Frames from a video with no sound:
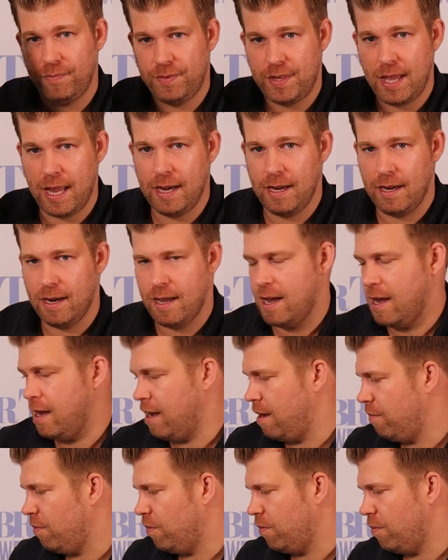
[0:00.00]
then
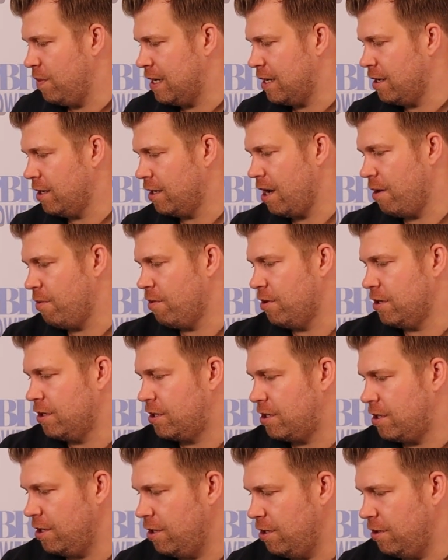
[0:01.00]
we can go on
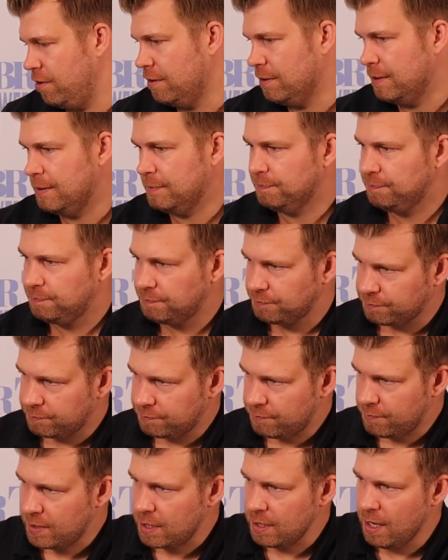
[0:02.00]
to
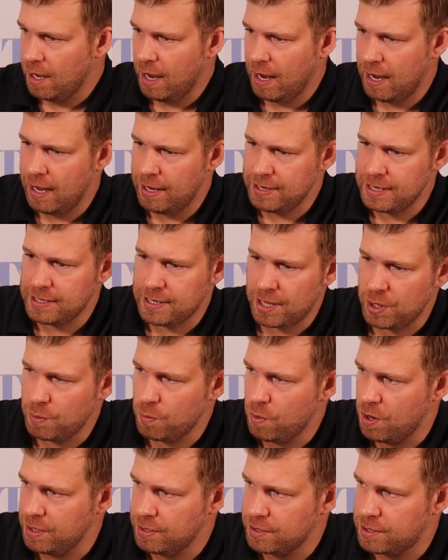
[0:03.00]
these other
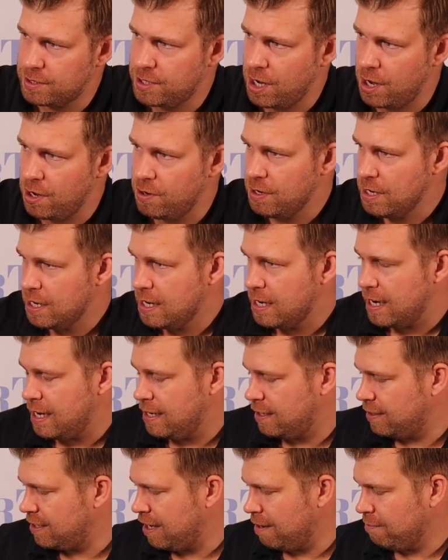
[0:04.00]
ones. So
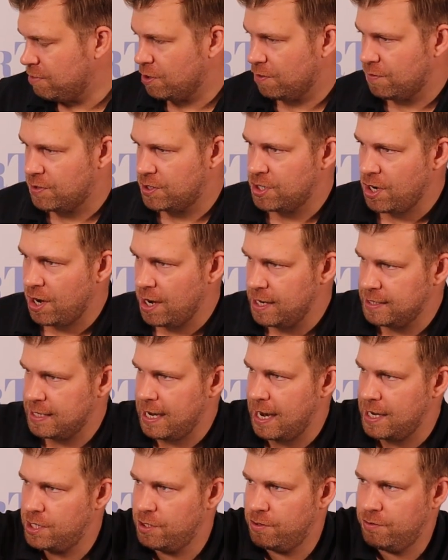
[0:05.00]
in the same sort of size
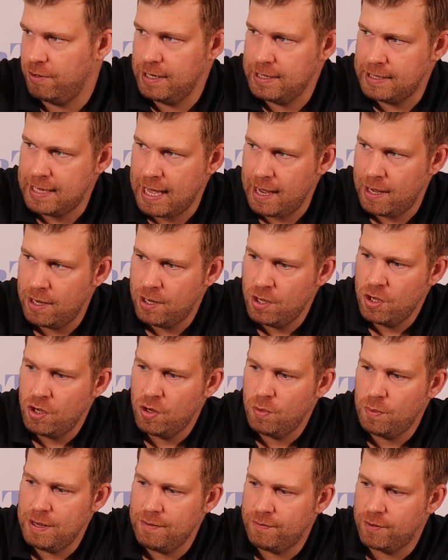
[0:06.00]
category as that,
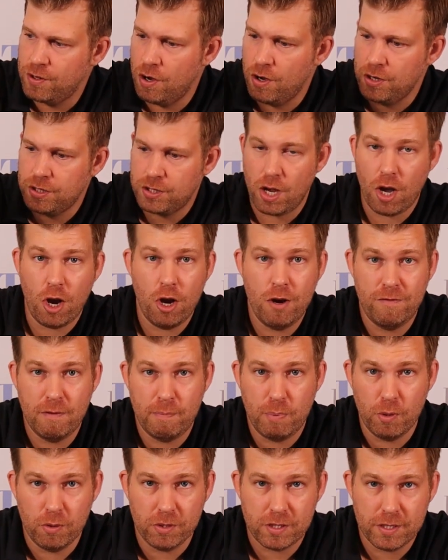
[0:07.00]
we've got
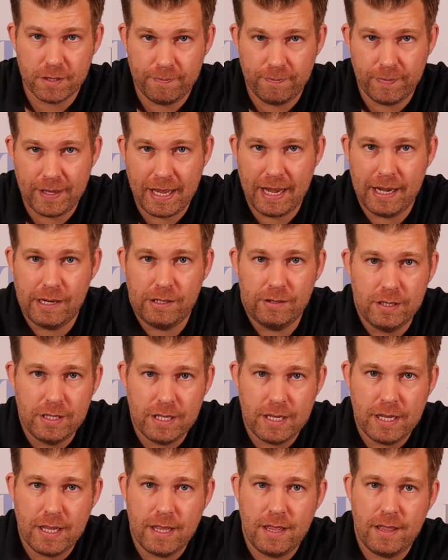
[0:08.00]
Overboard. Now,
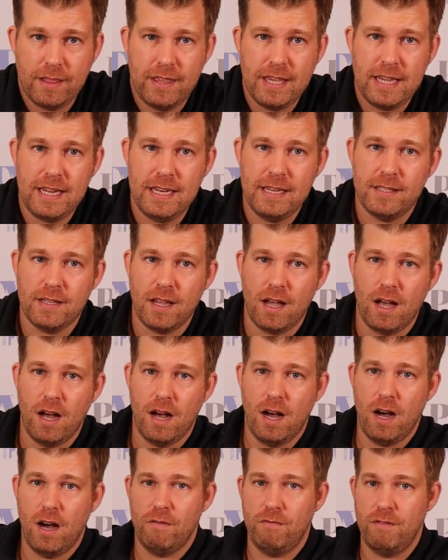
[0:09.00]
these
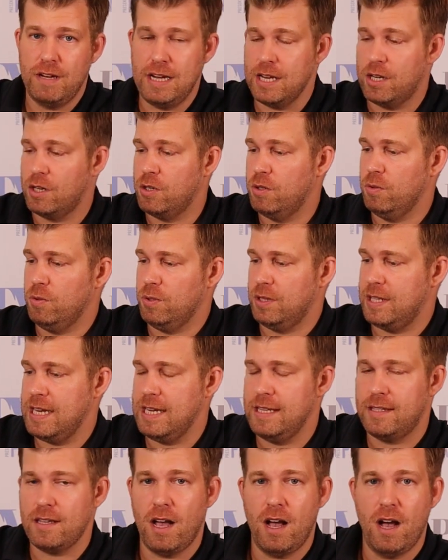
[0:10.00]
are really cool.
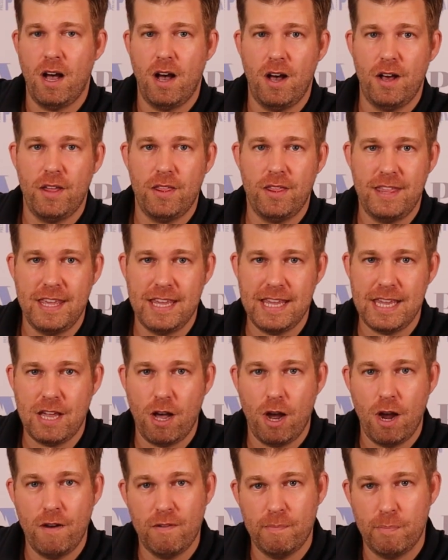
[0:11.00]
These are the
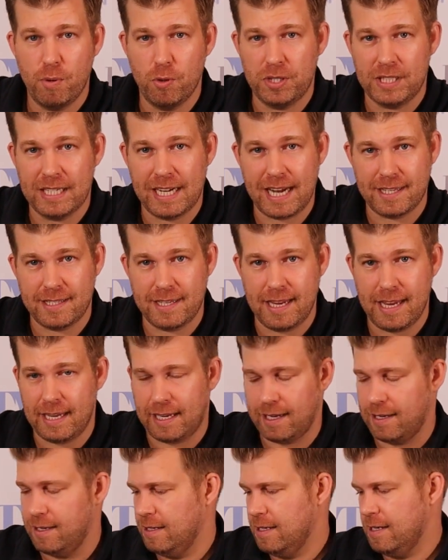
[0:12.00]
Overboard
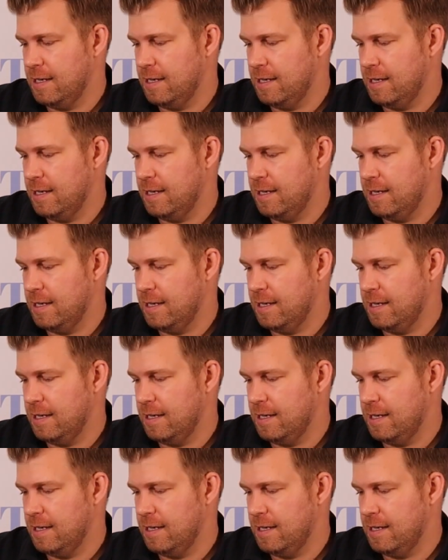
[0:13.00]
Classic